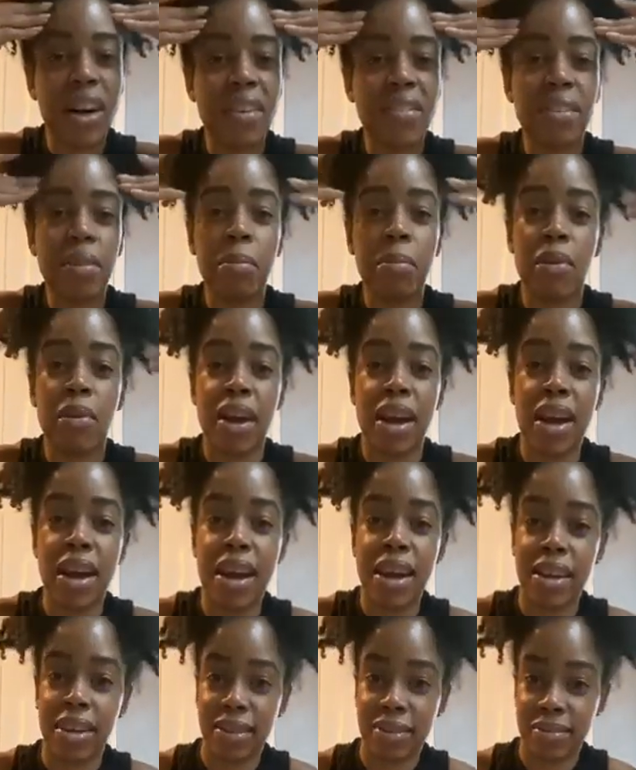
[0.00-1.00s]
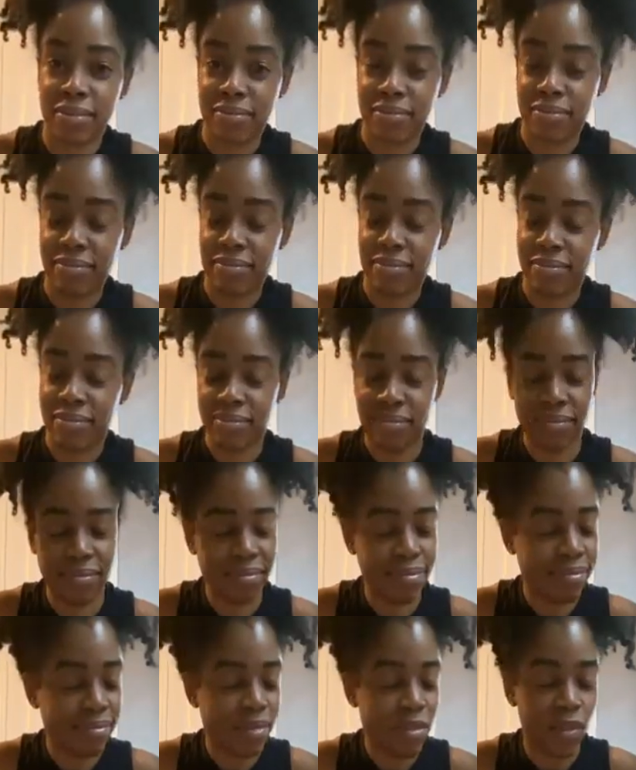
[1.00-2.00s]
of the brain.
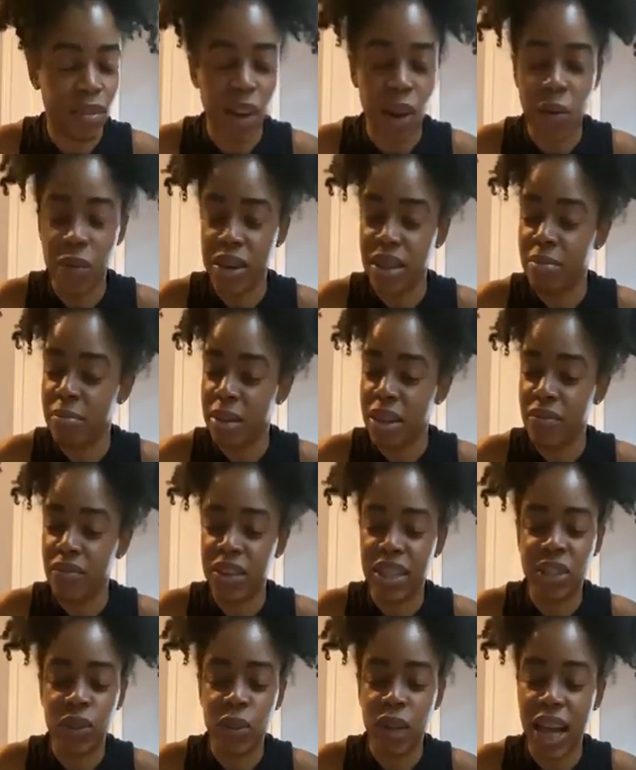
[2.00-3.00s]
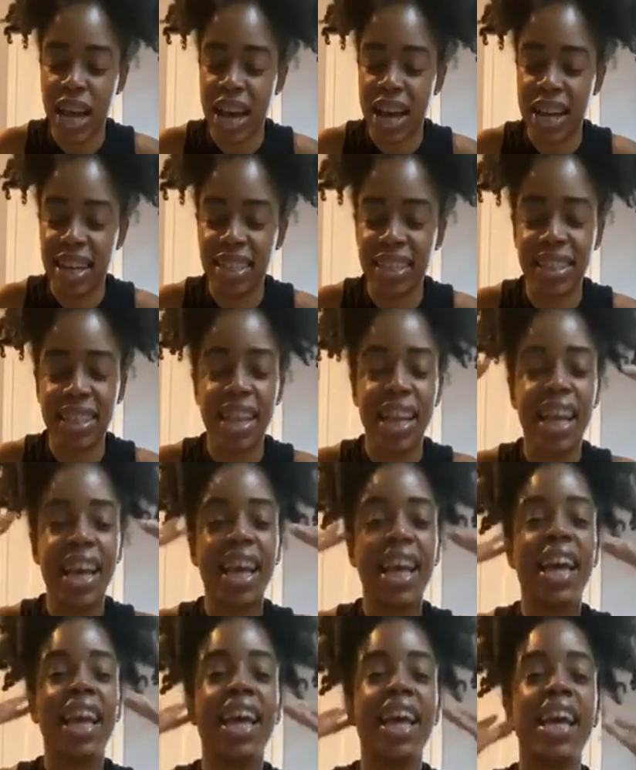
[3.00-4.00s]
Flow with me, visualize.
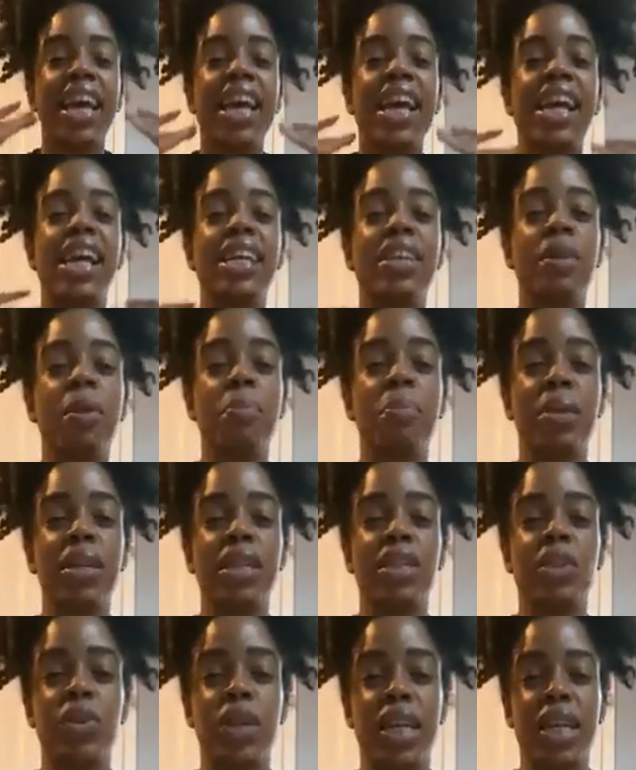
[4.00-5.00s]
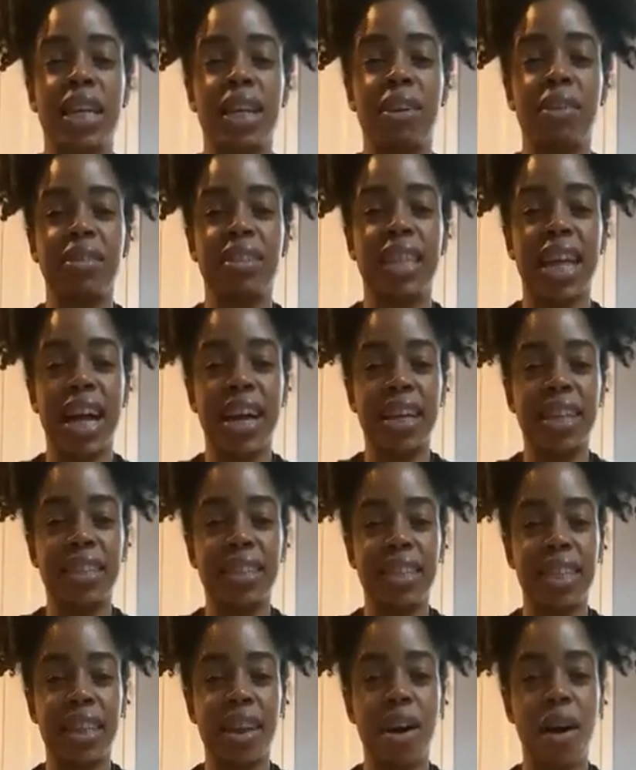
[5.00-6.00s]
And you're penetrating. It goes down
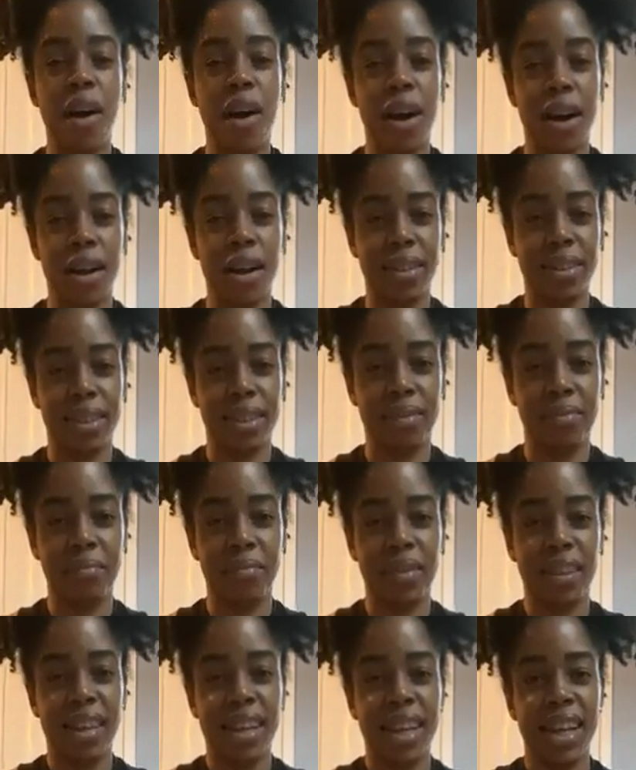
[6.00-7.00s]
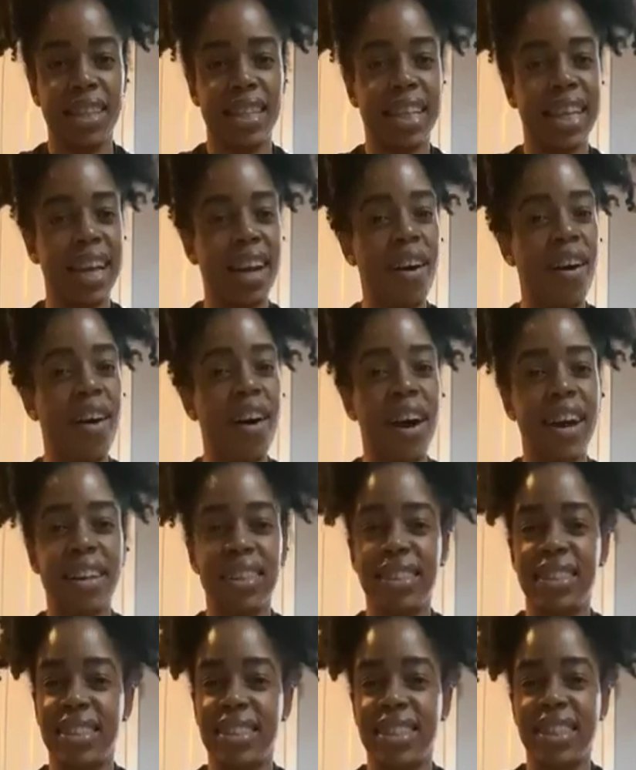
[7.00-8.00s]
here to the heart. And then that
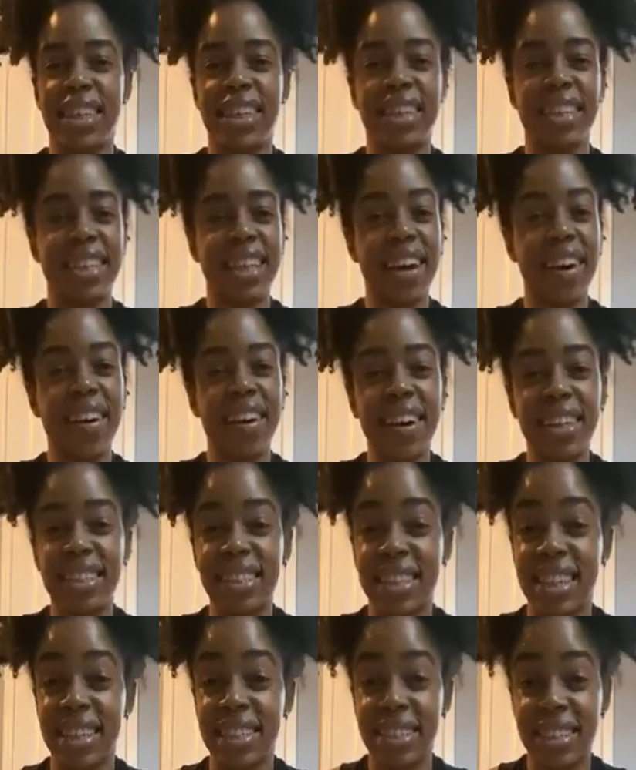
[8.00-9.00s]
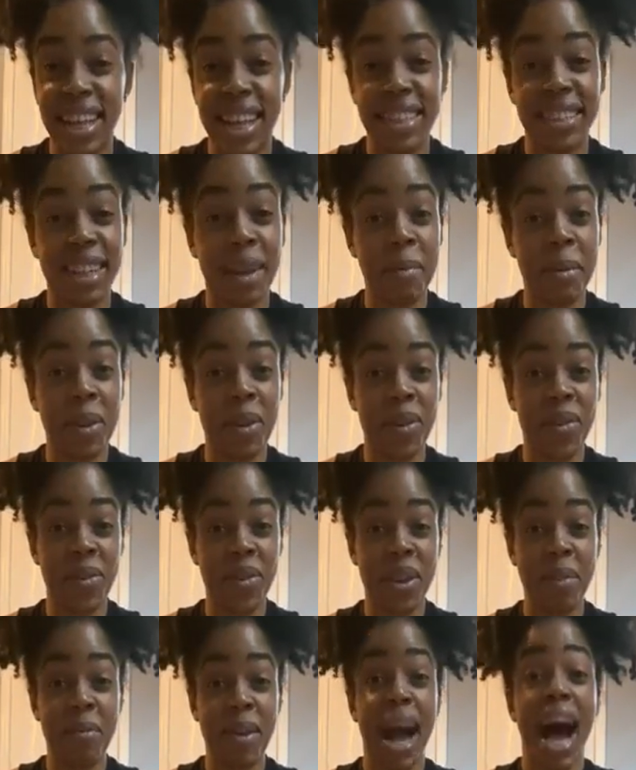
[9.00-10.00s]
heart says, yes, I'm in
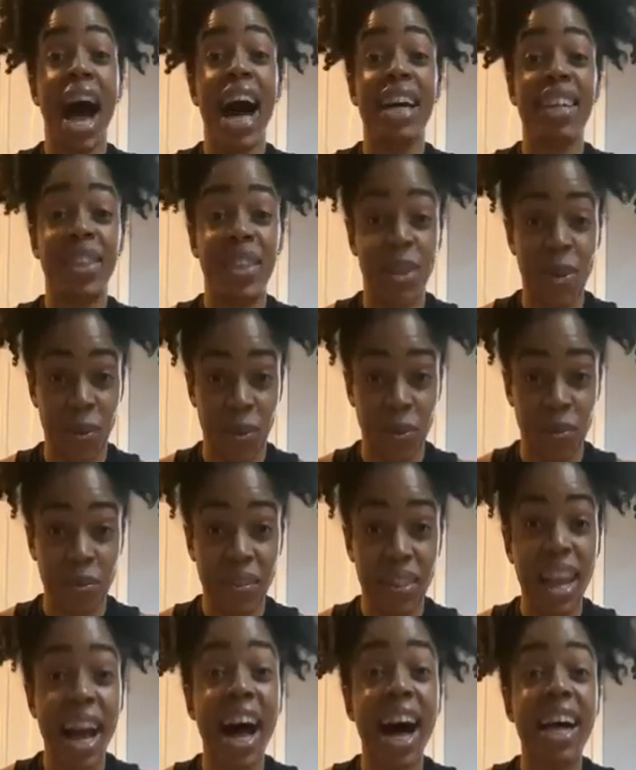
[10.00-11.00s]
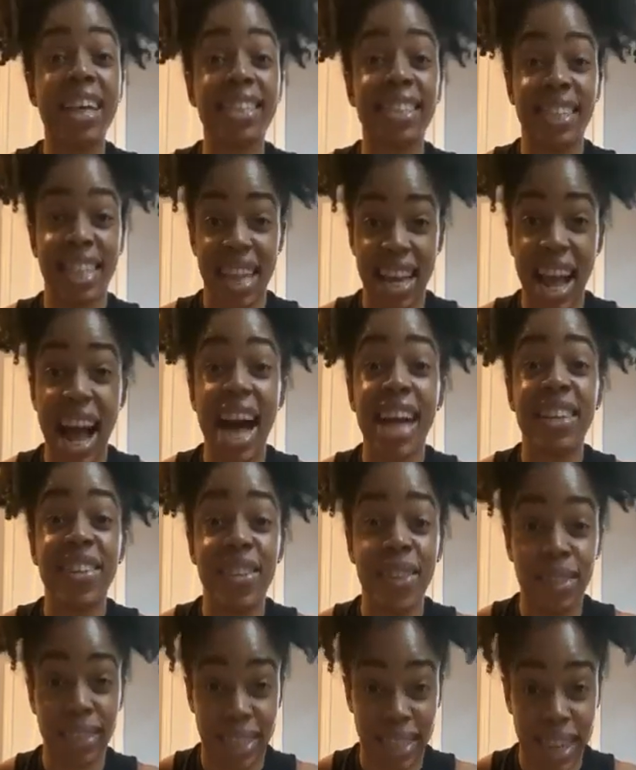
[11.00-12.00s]
agreement. I do. I say
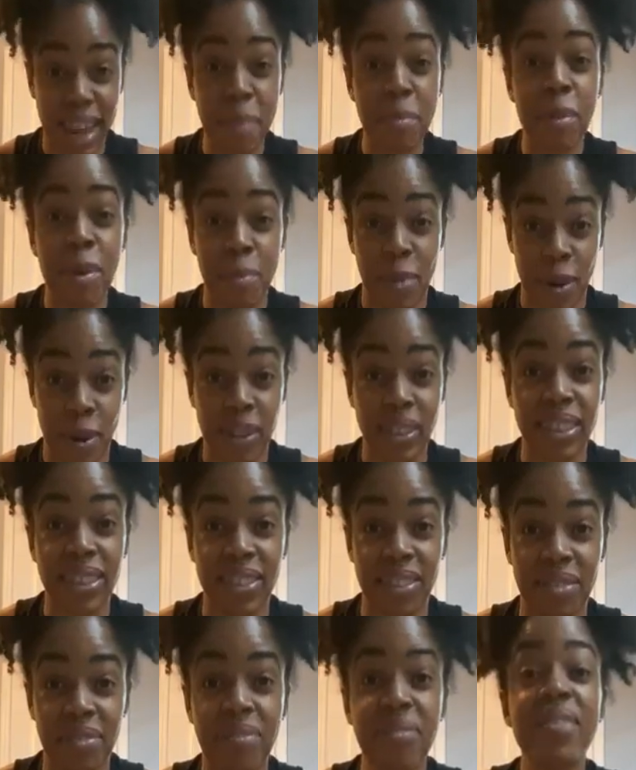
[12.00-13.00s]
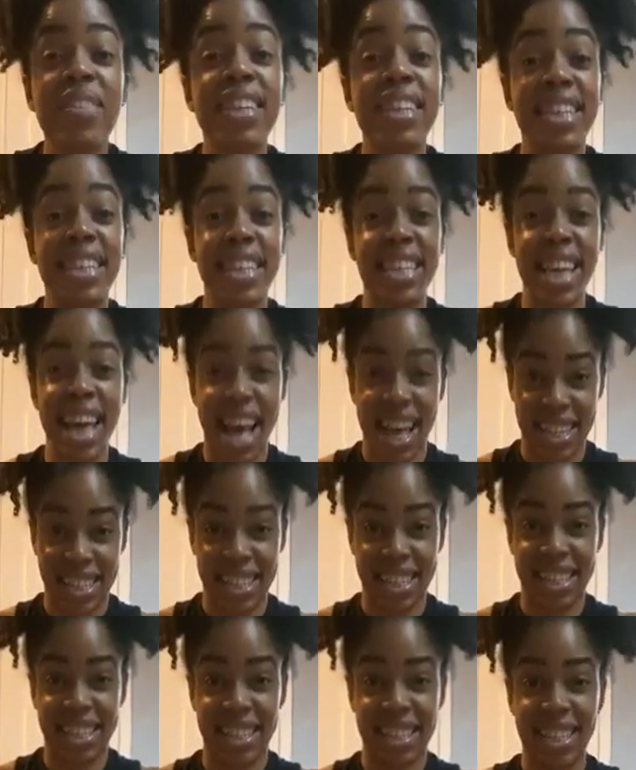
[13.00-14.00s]
I do to that proposal.
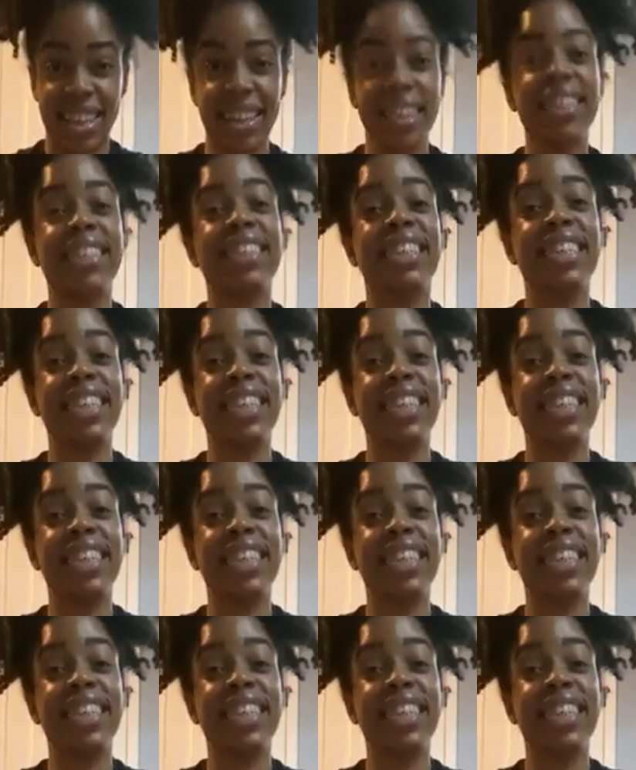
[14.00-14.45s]
Yes.